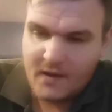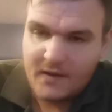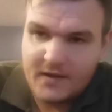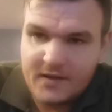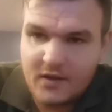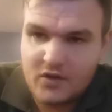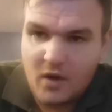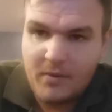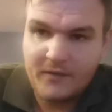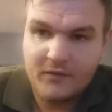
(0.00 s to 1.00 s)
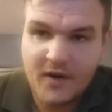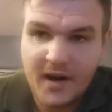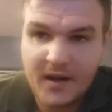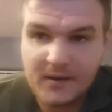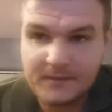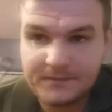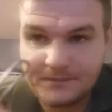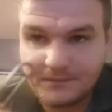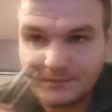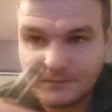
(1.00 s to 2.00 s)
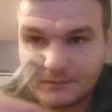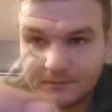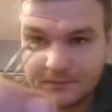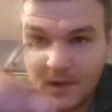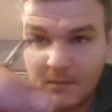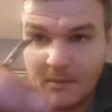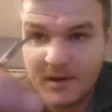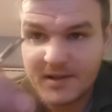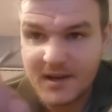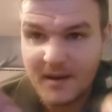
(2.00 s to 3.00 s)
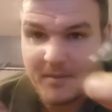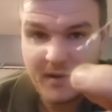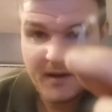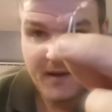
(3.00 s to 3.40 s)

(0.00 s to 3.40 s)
This is the top of the rig. Remember this clip.